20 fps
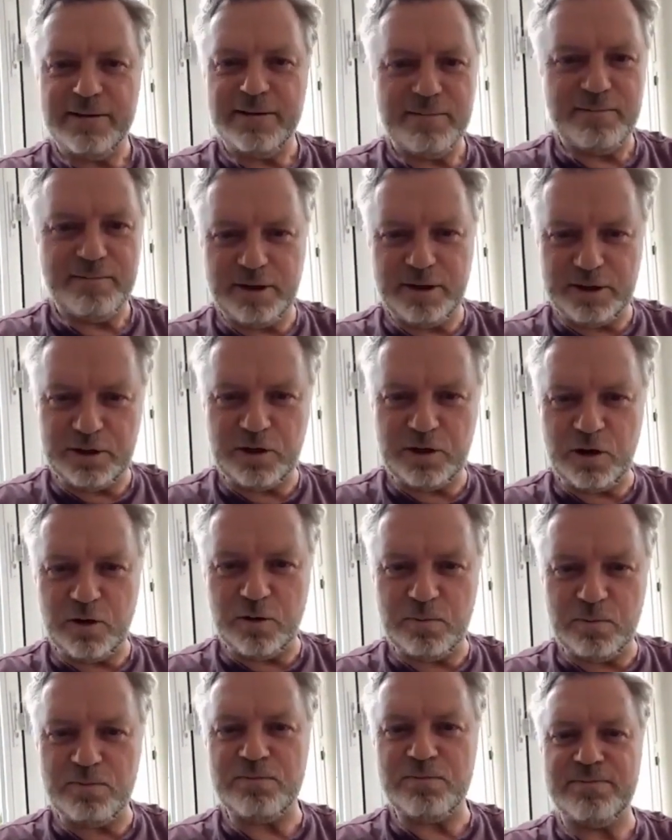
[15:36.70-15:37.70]
But, you
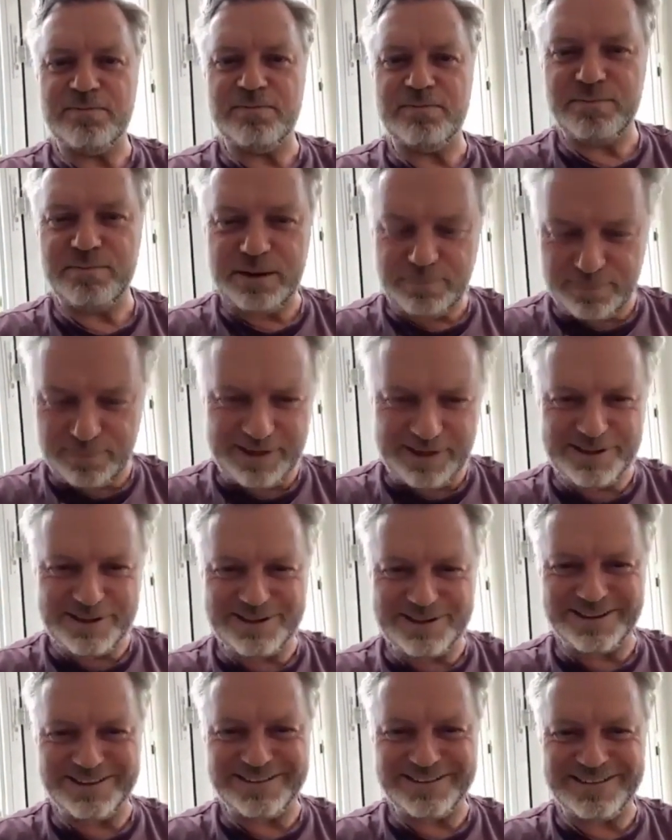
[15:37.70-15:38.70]
know, be
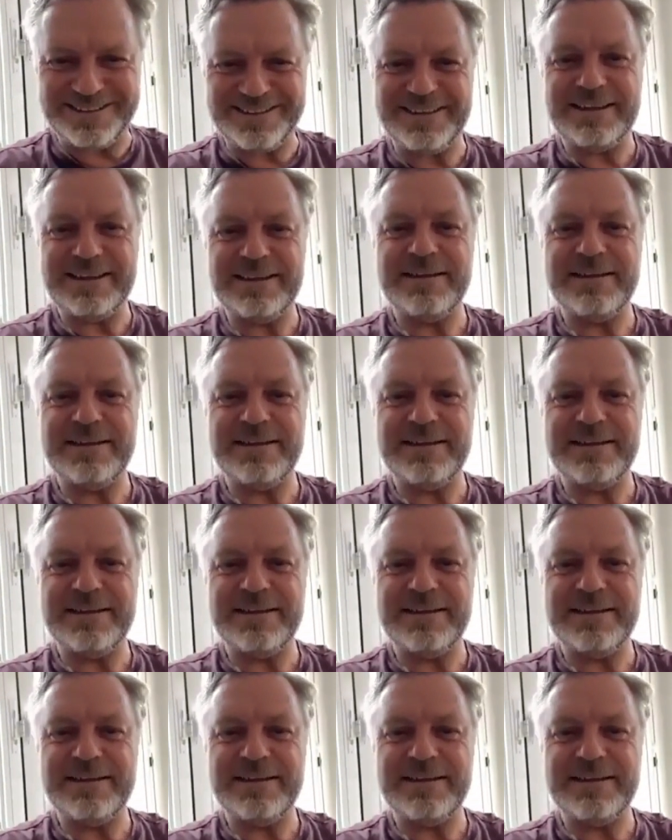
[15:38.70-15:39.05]
patient,